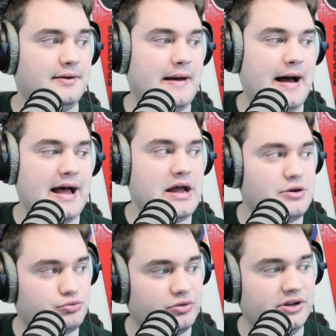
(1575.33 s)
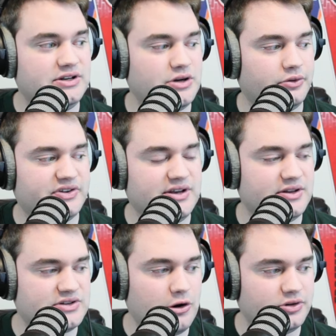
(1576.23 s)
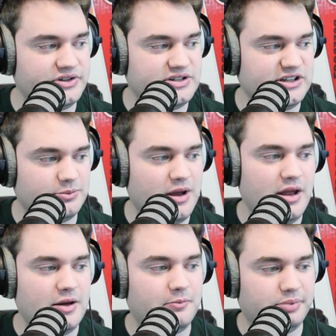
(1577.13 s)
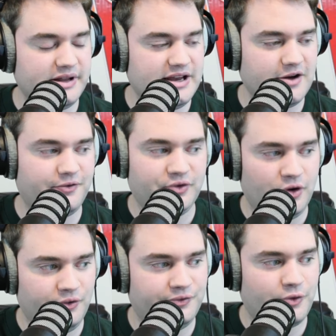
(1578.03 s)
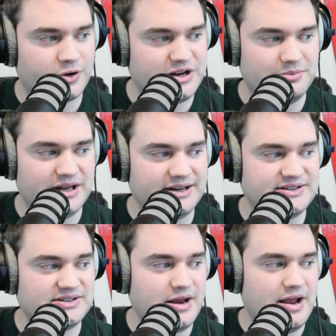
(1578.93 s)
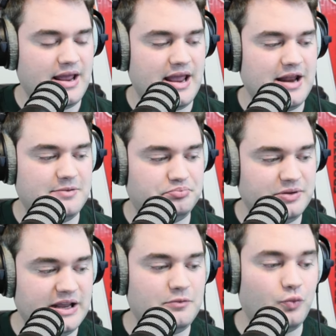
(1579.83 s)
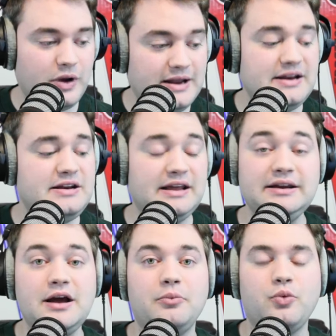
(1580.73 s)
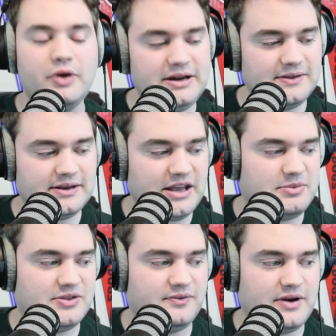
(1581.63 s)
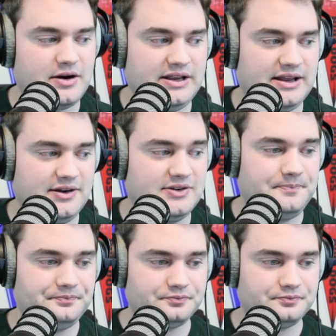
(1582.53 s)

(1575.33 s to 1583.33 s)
I really don't see this Oakland team playing a full 40 minutes and ending up winning the game at the very end.